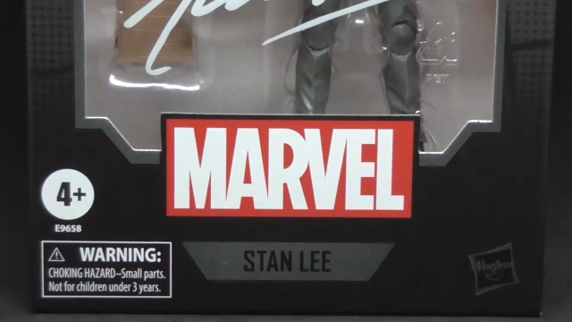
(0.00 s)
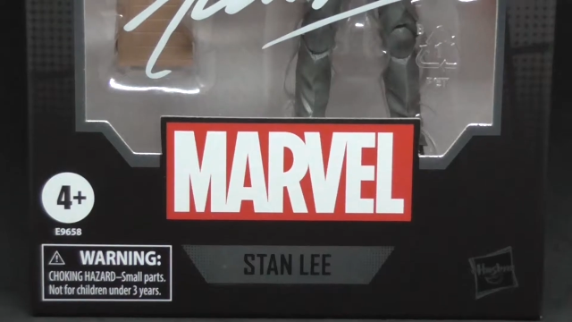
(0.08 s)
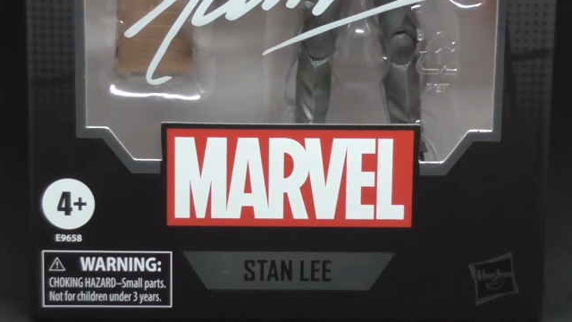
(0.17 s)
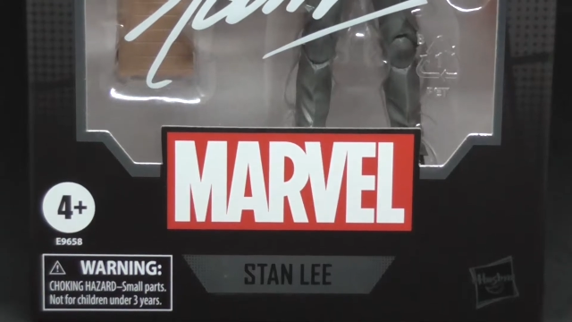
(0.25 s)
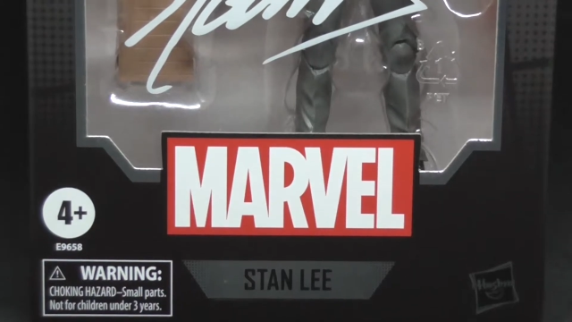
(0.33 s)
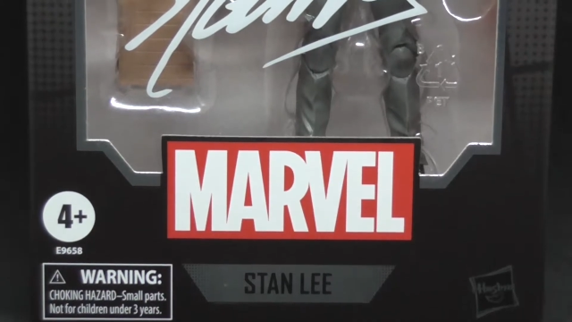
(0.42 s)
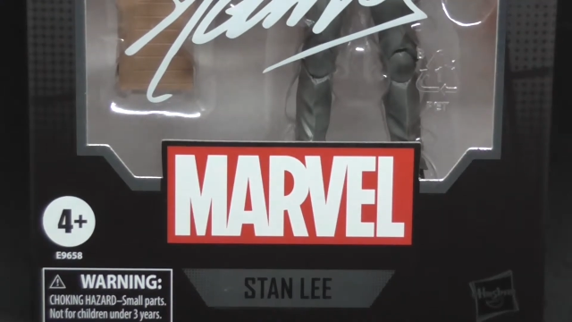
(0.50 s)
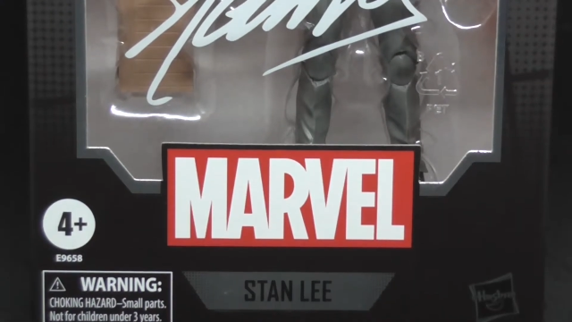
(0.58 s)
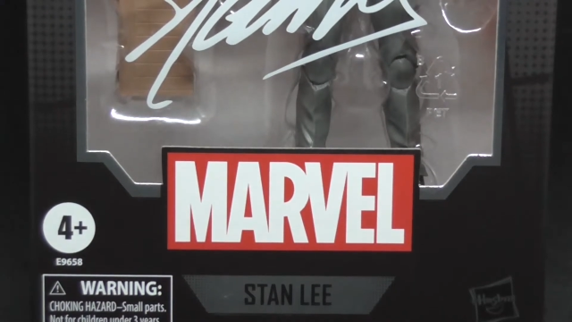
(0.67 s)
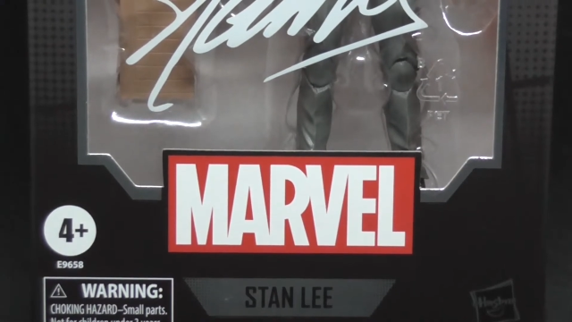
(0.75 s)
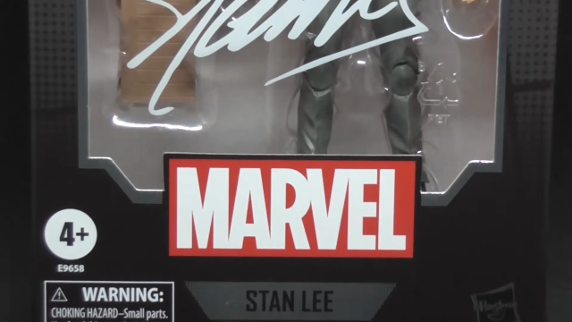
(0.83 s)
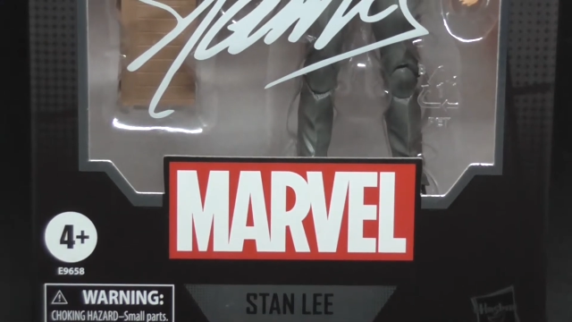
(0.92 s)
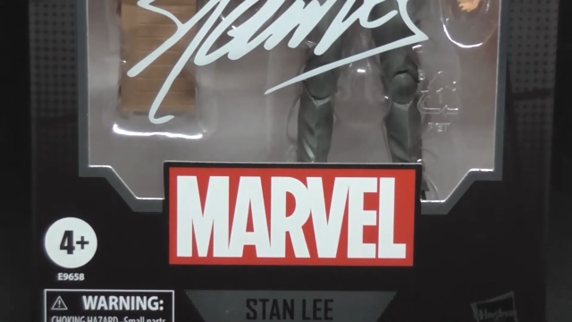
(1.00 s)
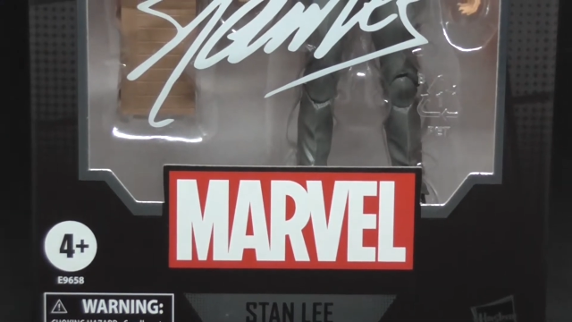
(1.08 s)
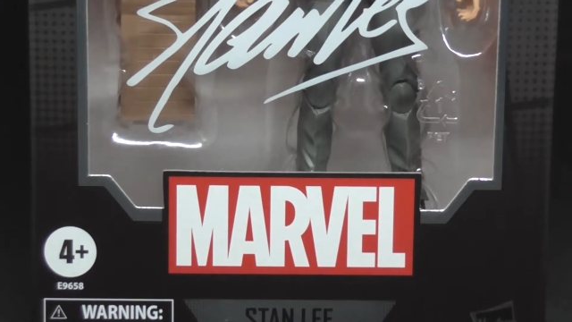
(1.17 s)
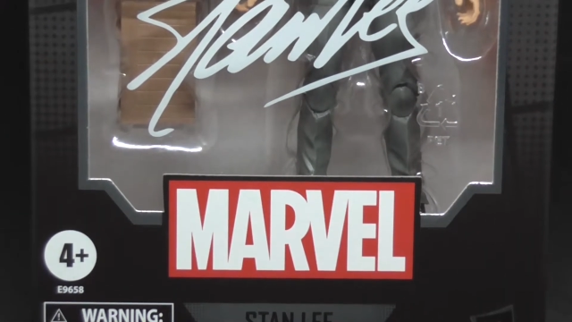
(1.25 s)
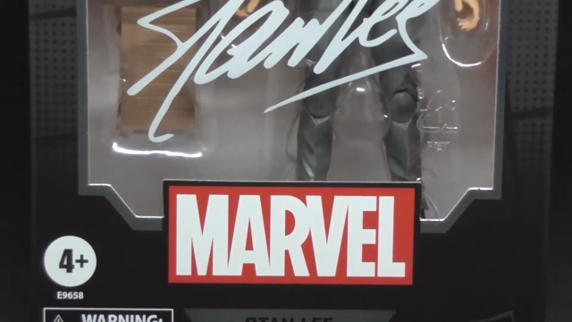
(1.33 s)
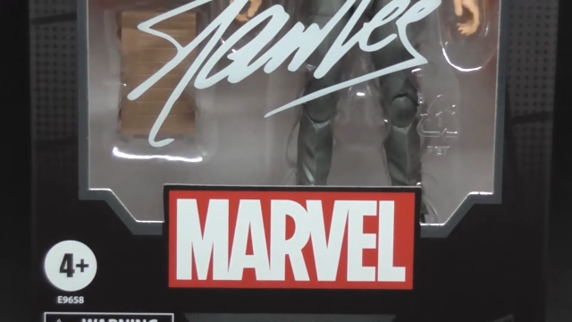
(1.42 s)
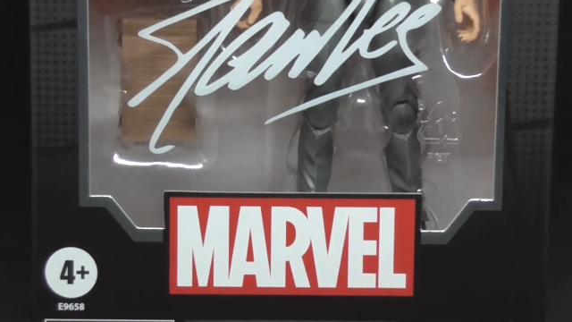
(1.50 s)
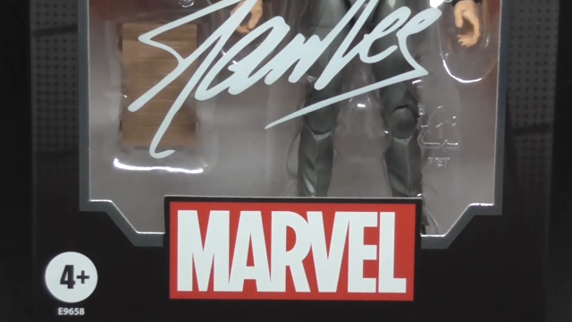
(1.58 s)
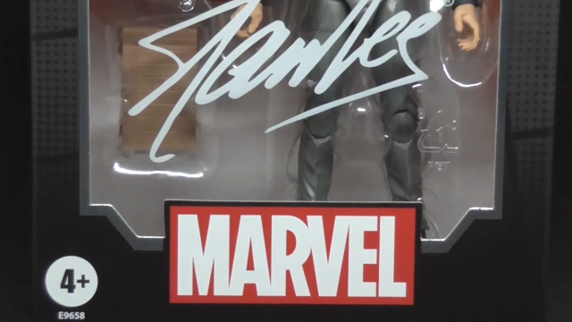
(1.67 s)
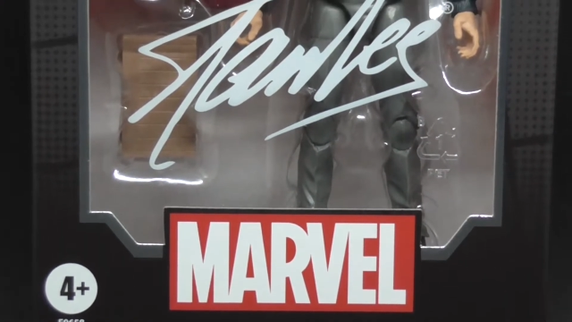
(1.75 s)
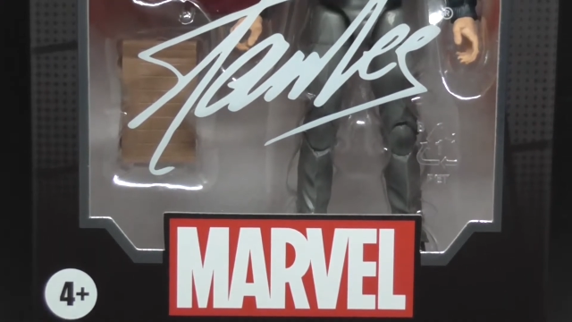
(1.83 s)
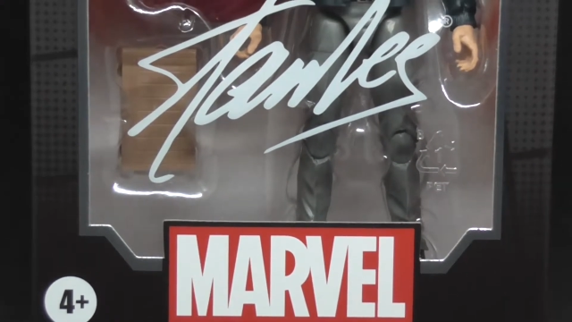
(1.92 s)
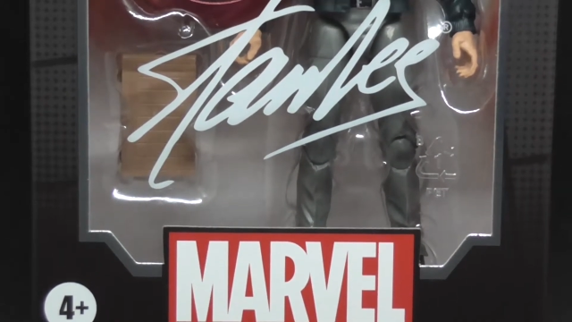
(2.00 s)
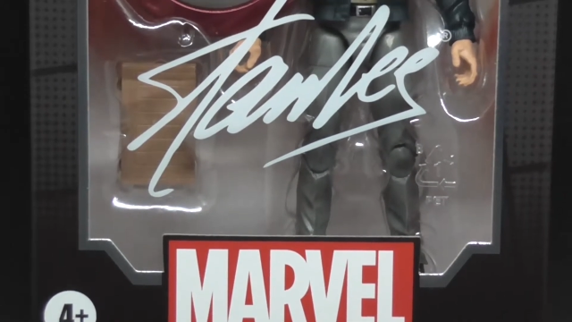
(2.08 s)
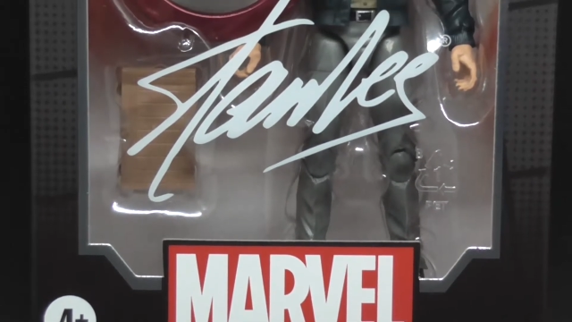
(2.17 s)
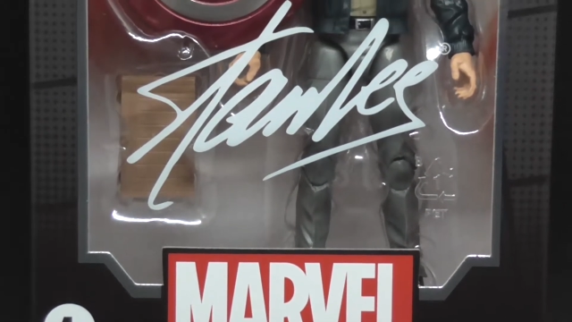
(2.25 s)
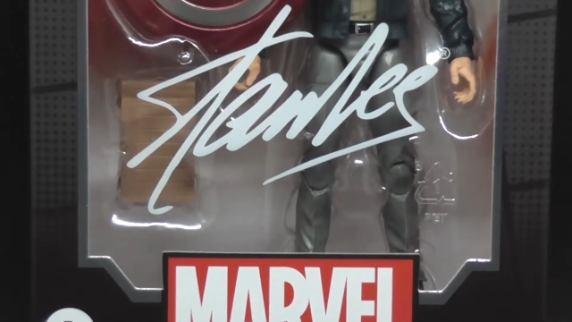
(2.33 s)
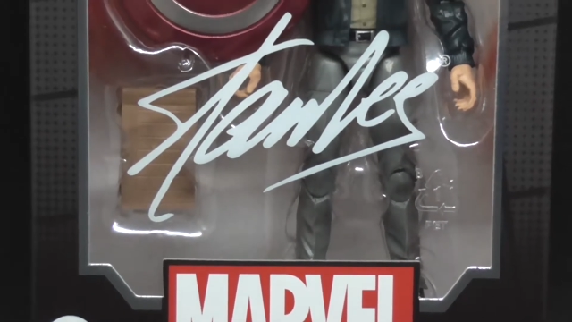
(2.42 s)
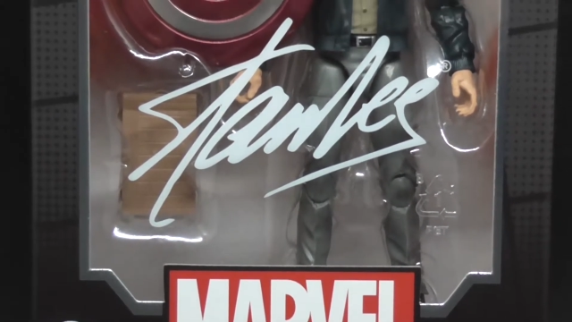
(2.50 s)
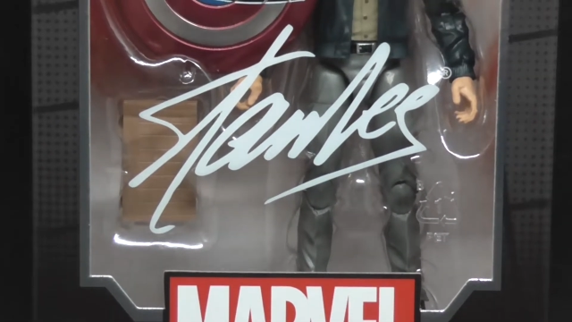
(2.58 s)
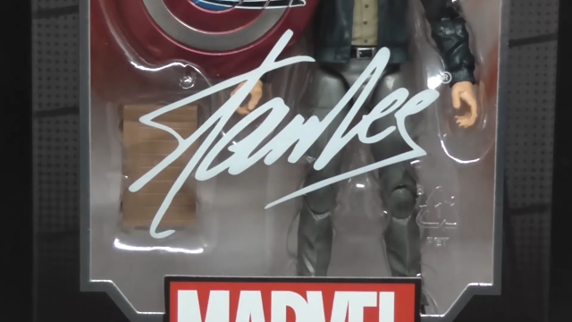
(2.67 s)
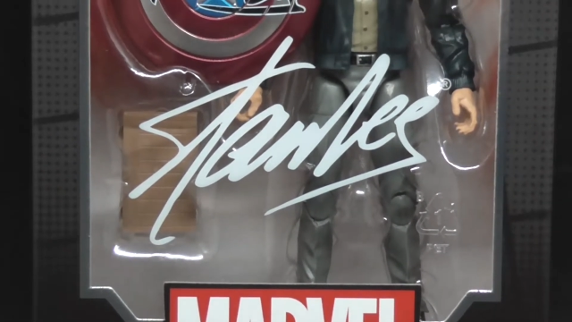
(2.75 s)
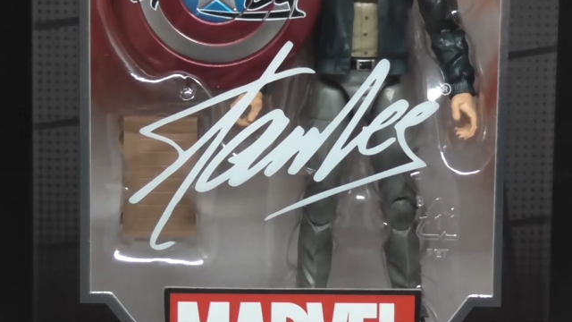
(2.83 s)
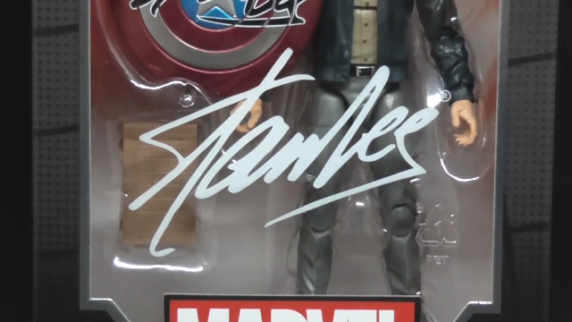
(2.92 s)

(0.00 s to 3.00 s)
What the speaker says: Nobody's mouth can be seen.